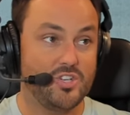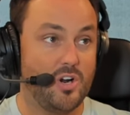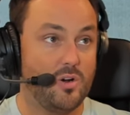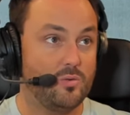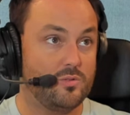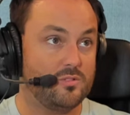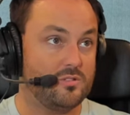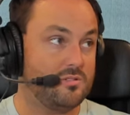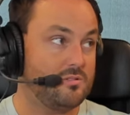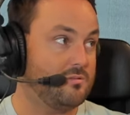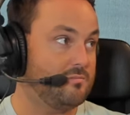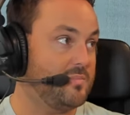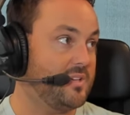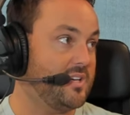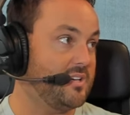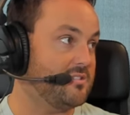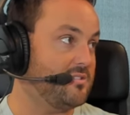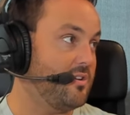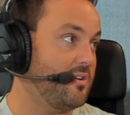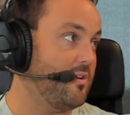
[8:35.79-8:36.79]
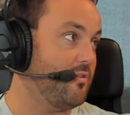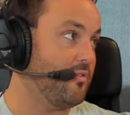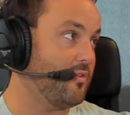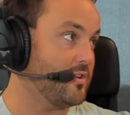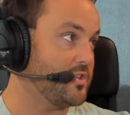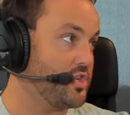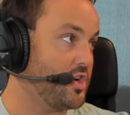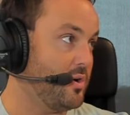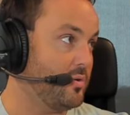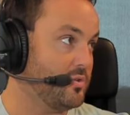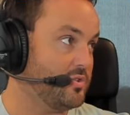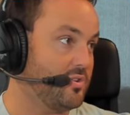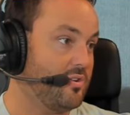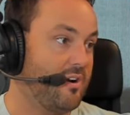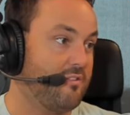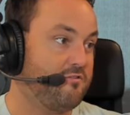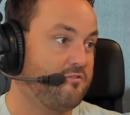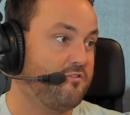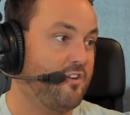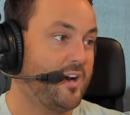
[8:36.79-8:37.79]
jokes. Because they're no more jokes.
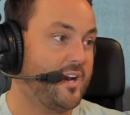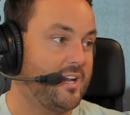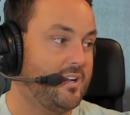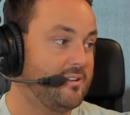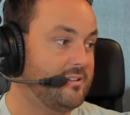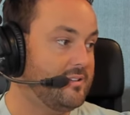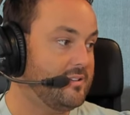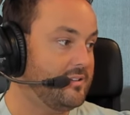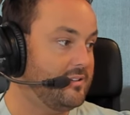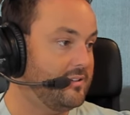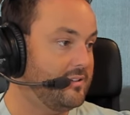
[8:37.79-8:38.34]
They're not funny.